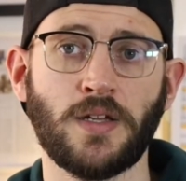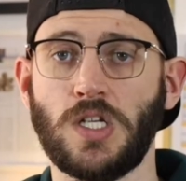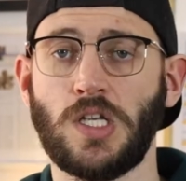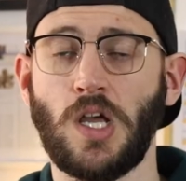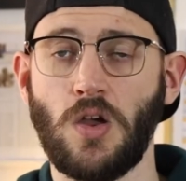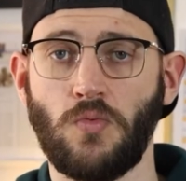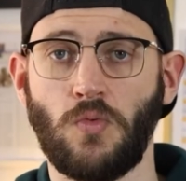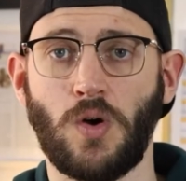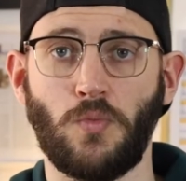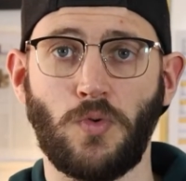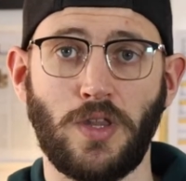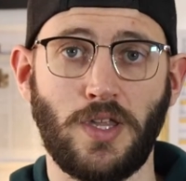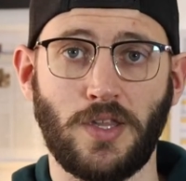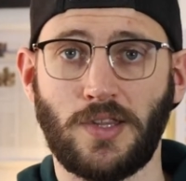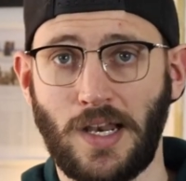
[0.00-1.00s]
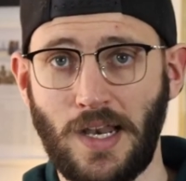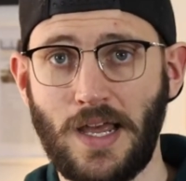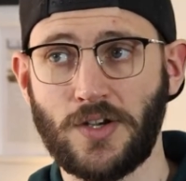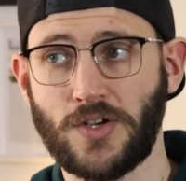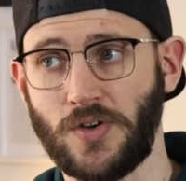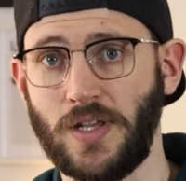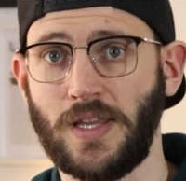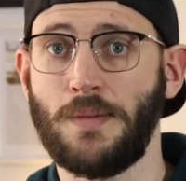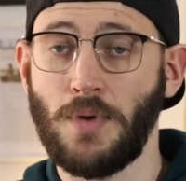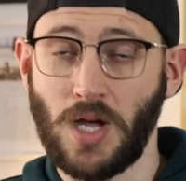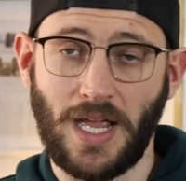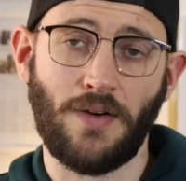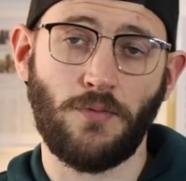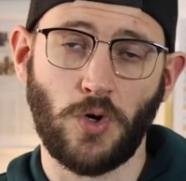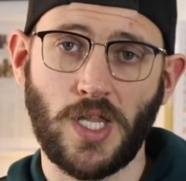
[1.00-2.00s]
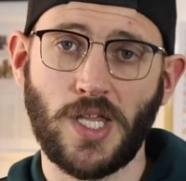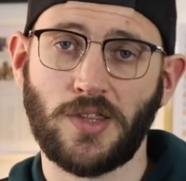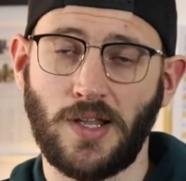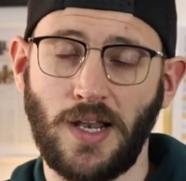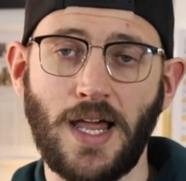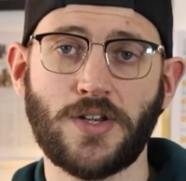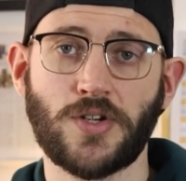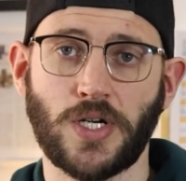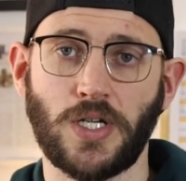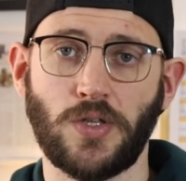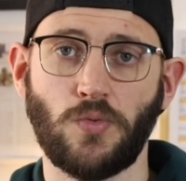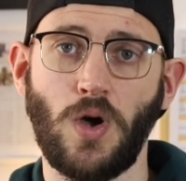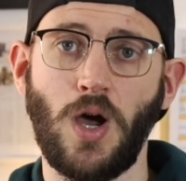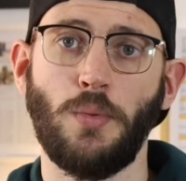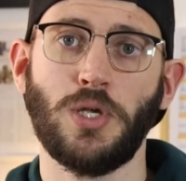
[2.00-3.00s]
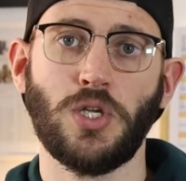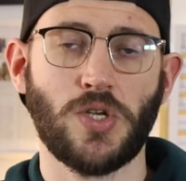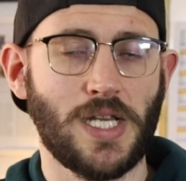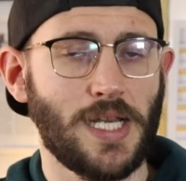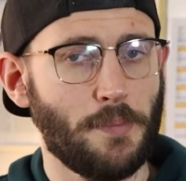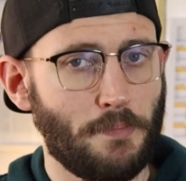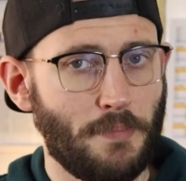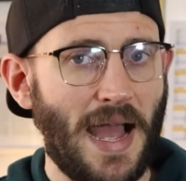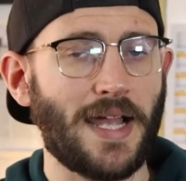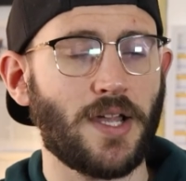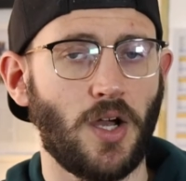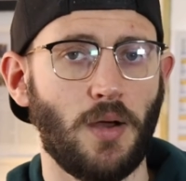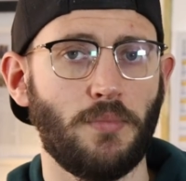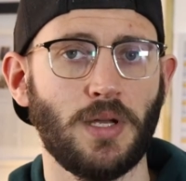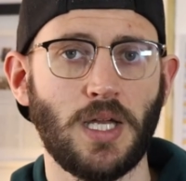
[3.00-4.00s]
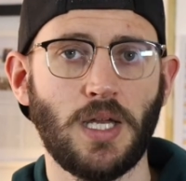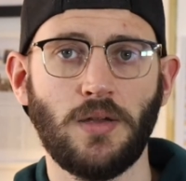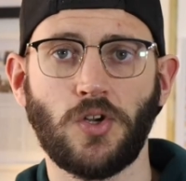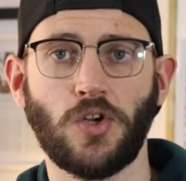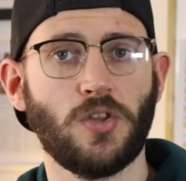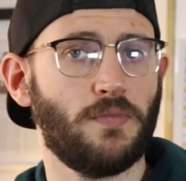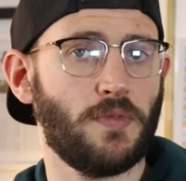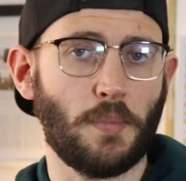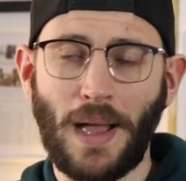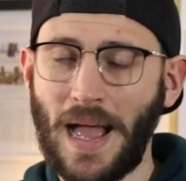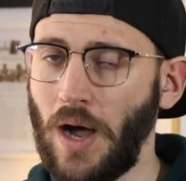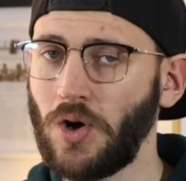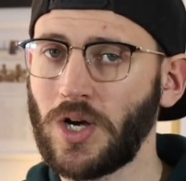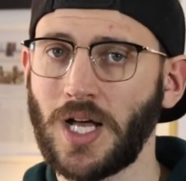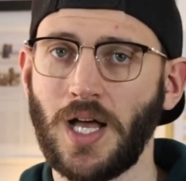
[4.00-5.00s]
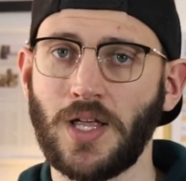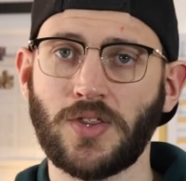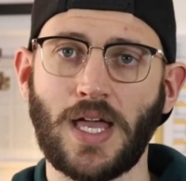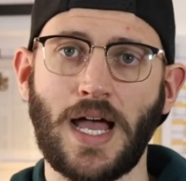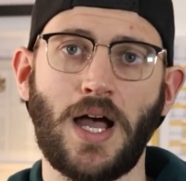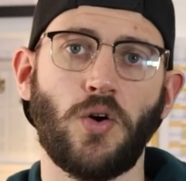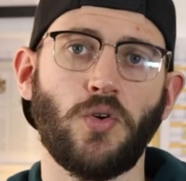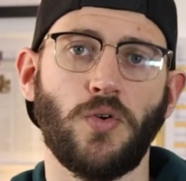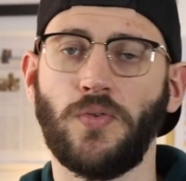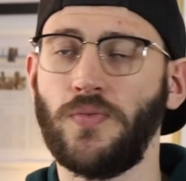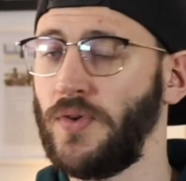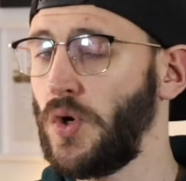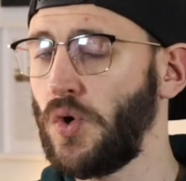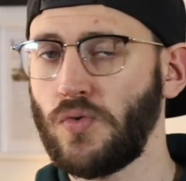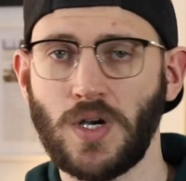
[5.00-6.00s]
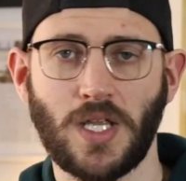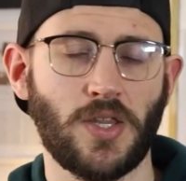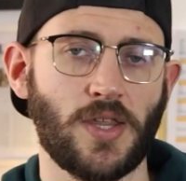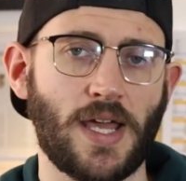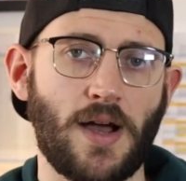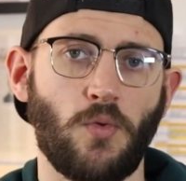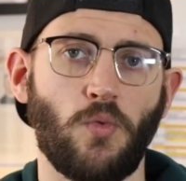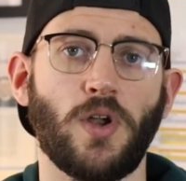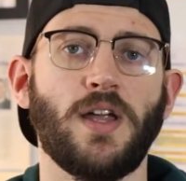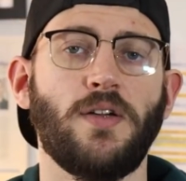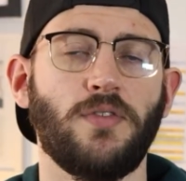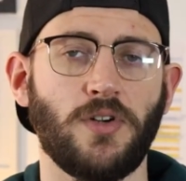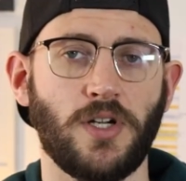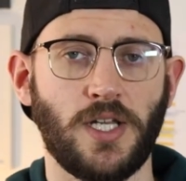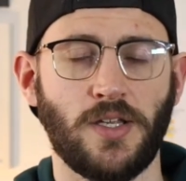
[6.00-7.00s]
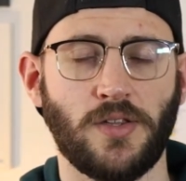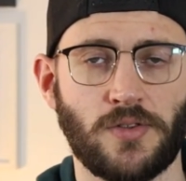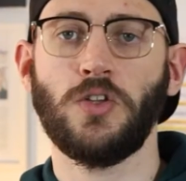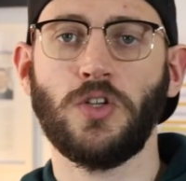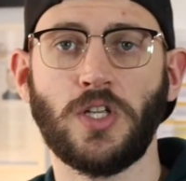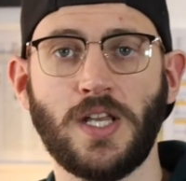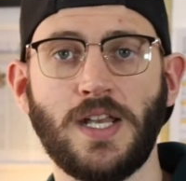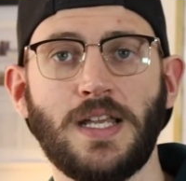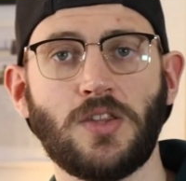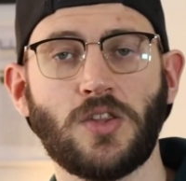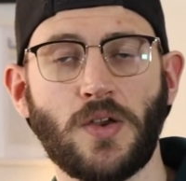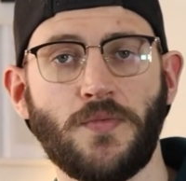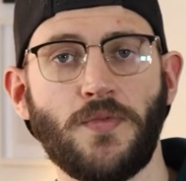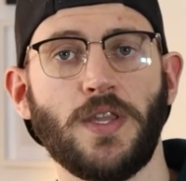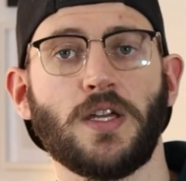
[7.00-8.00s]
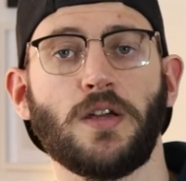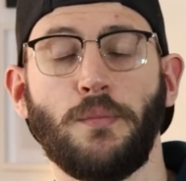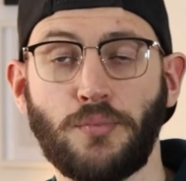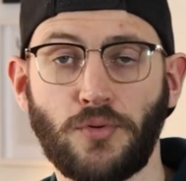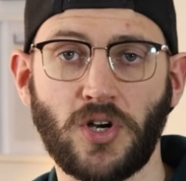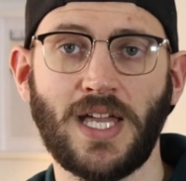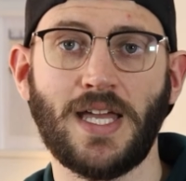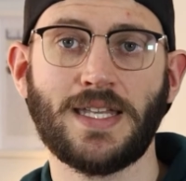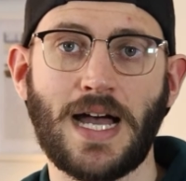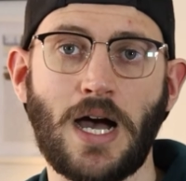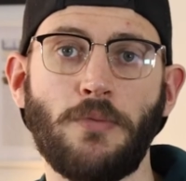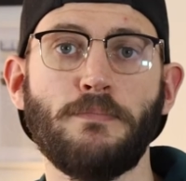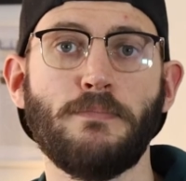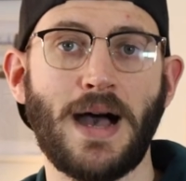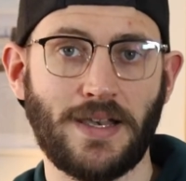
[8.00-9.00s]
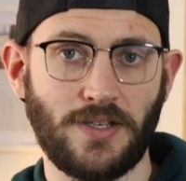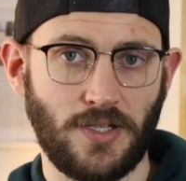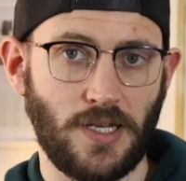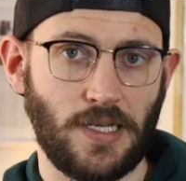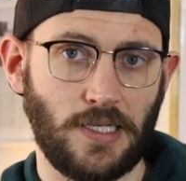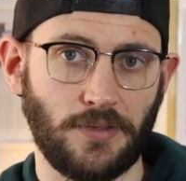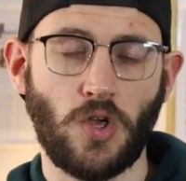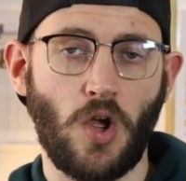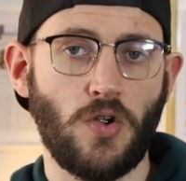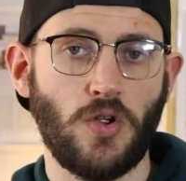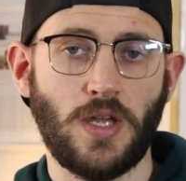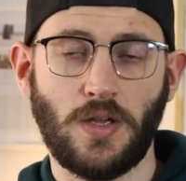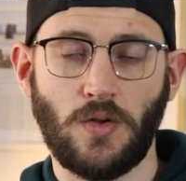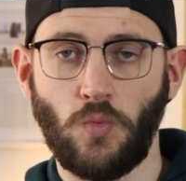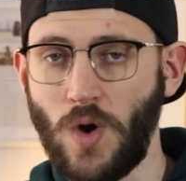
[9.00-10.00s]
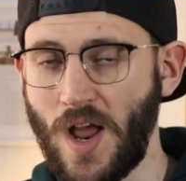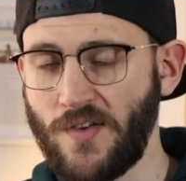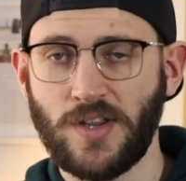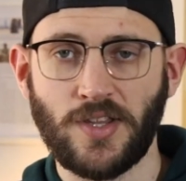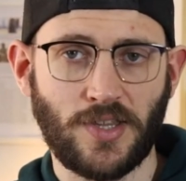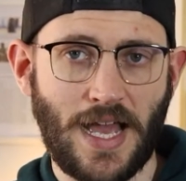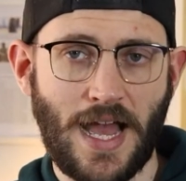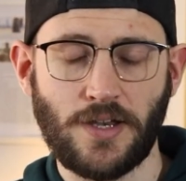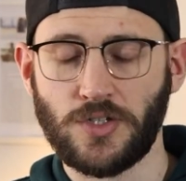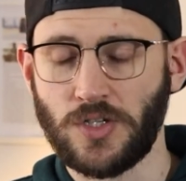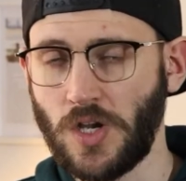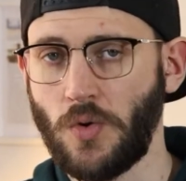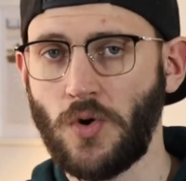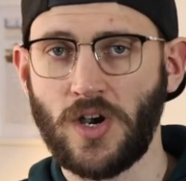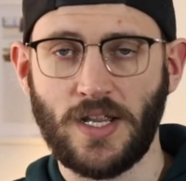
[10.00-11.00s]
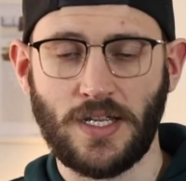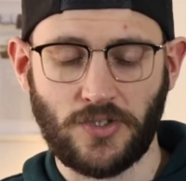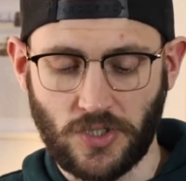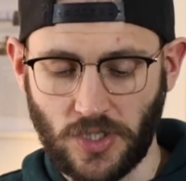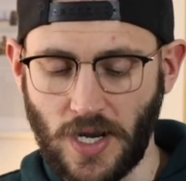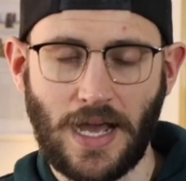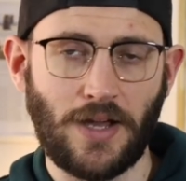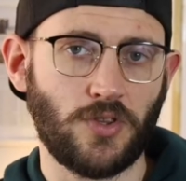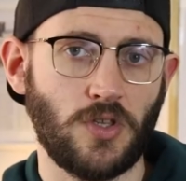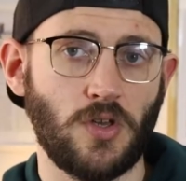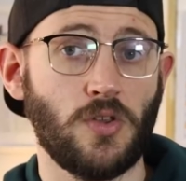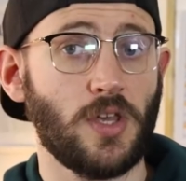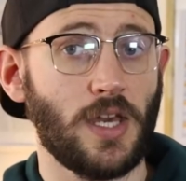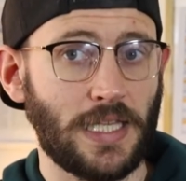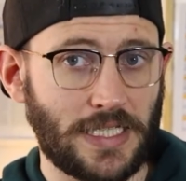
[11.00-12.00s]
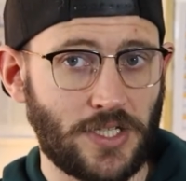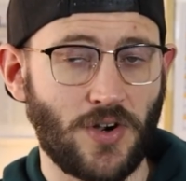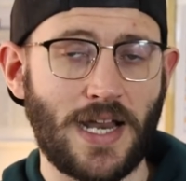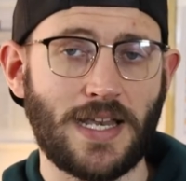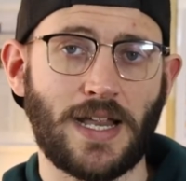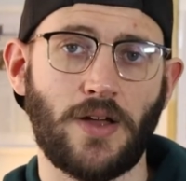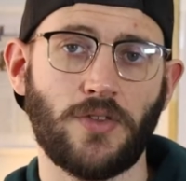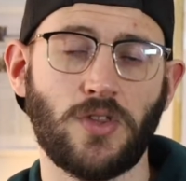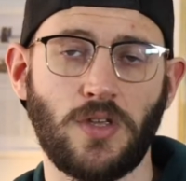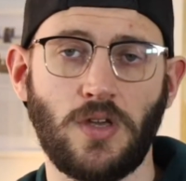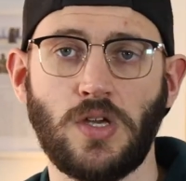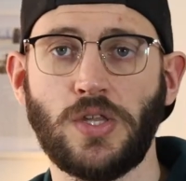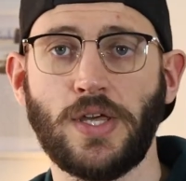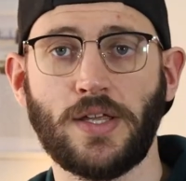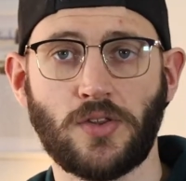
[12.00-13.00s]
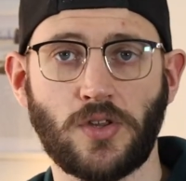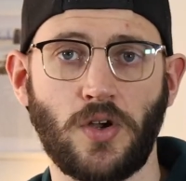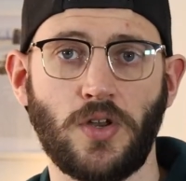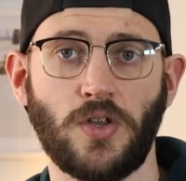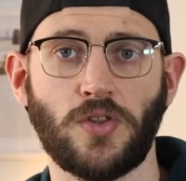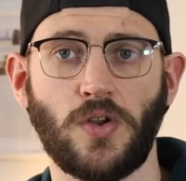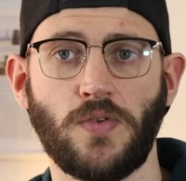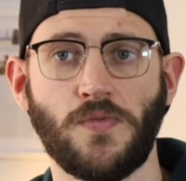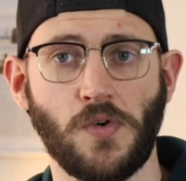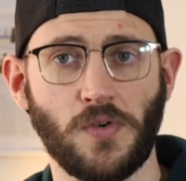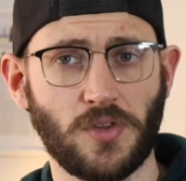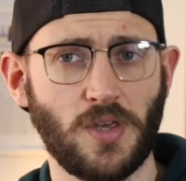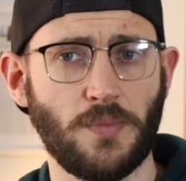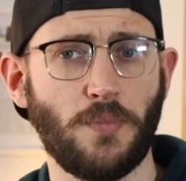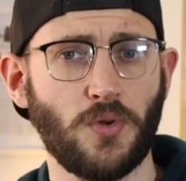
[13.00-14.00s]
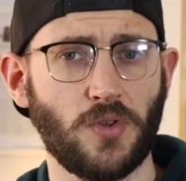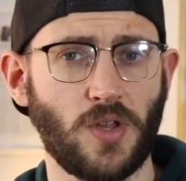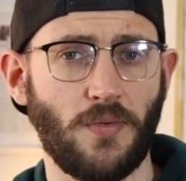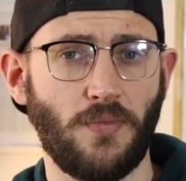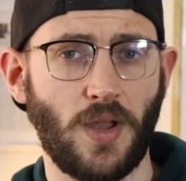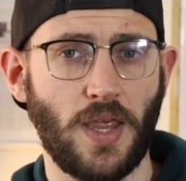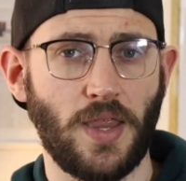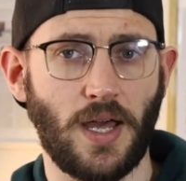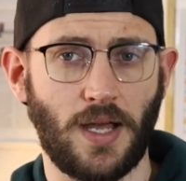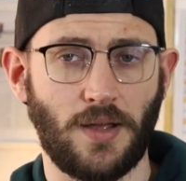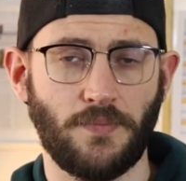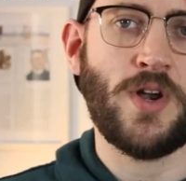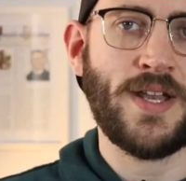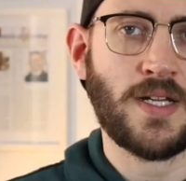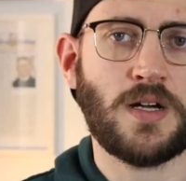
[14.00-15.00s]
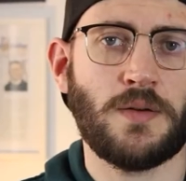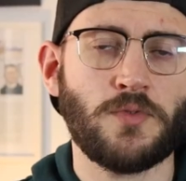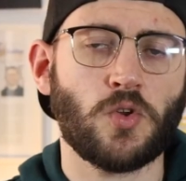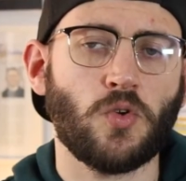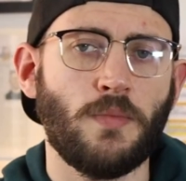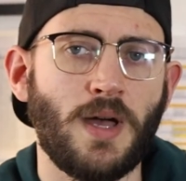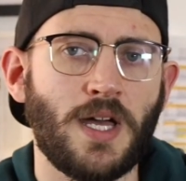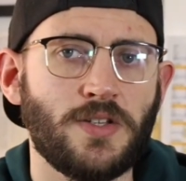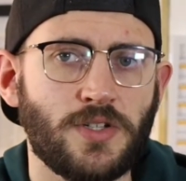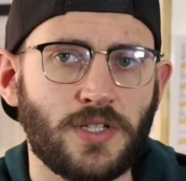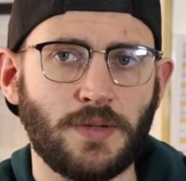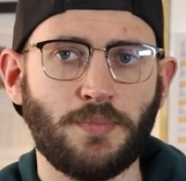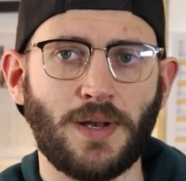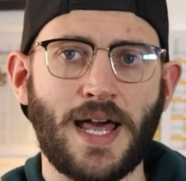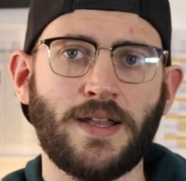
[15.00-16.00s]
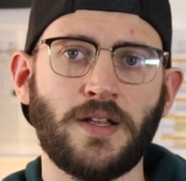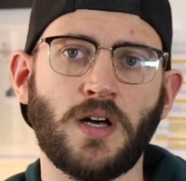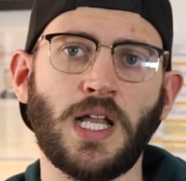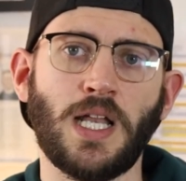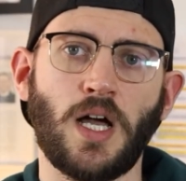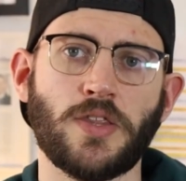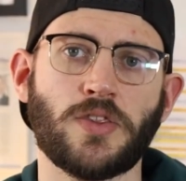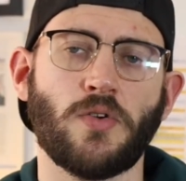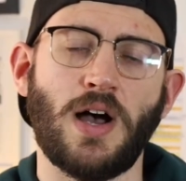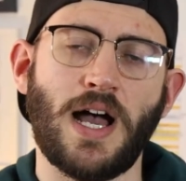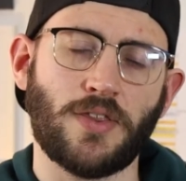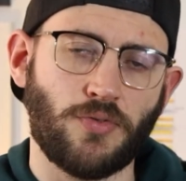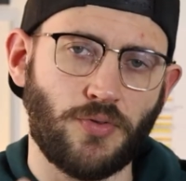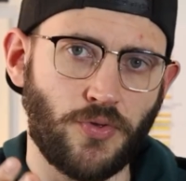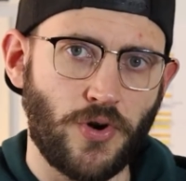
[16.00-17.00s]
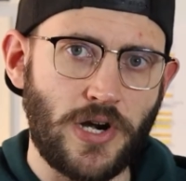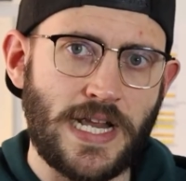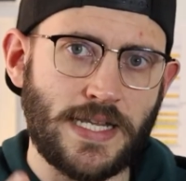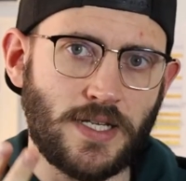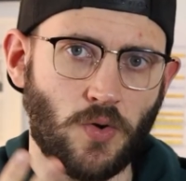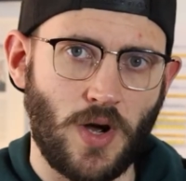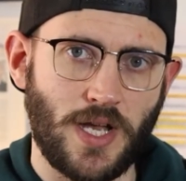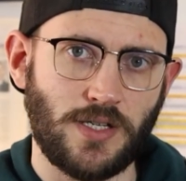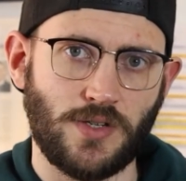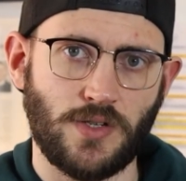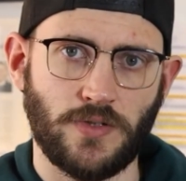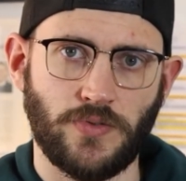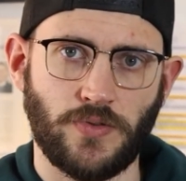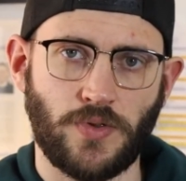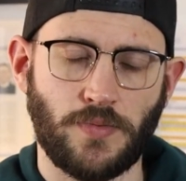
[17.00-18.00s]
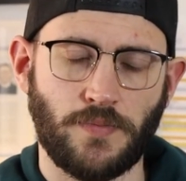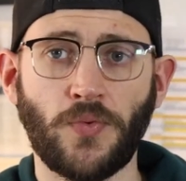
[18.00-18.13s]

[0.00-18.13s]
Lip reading: You don't want one that's electric. They might have one that's electric as well, but you need a backup, because if the power cuts out, the fuel runs out, whatever it is, you're going to need something that can bring it down manually. So where is that? Do you know where it is? Do you know how to use it? Are they trained how to use it? And so on and so forth. Simple stuff like that. When it comes to emergency planning, I like to ask 3 questions.